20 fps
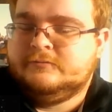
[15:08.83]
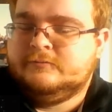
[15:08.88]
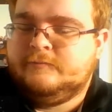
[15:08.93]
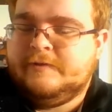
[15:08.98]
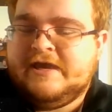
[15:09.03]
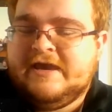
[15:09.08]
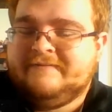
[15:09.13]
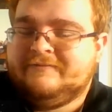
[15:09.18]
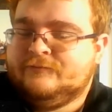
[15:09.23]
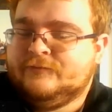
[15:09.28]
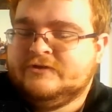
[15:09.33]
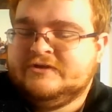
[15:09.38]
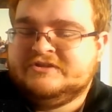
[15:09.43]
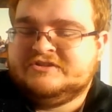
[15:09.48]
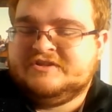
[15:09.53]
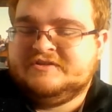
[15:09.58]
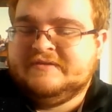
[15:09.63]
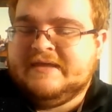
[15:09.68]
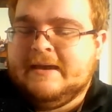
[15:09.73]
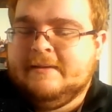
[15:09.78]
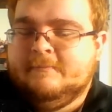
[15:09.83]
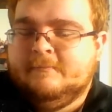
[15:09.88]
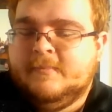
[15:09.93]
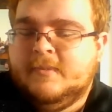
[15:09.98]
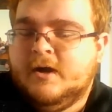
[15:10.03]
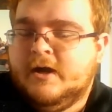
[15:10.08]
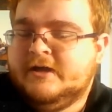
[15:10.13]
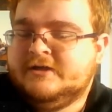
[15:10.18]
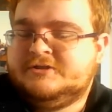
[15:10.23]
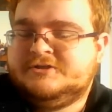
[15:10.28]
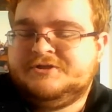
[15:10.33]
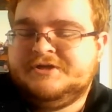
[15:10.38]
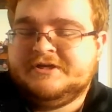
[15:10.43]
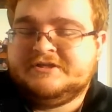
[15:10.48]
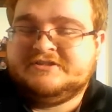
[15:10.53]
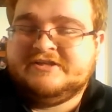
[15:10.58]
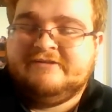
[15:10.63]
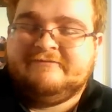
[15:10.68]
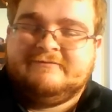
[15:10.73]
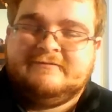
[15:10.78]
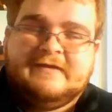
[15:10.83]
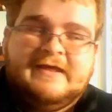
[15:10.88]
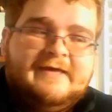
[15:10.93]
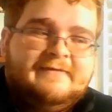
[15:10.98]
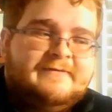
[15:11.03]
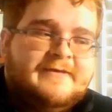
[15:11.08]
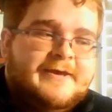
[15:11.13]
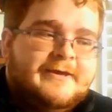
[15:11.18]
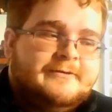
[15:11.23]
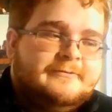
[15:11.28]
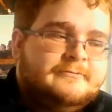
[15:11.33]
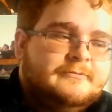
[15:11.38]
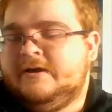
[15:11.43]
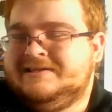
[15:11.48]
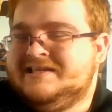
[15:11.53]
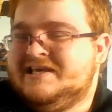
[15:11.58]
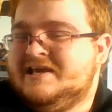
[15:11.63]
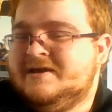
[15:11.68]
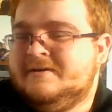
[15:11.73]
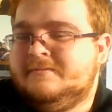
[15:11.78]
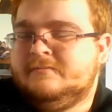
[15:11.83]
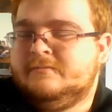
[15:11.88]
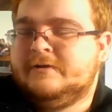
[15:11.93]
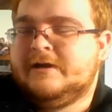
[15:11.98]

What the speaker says: We haven't really seen that much except for like that clip.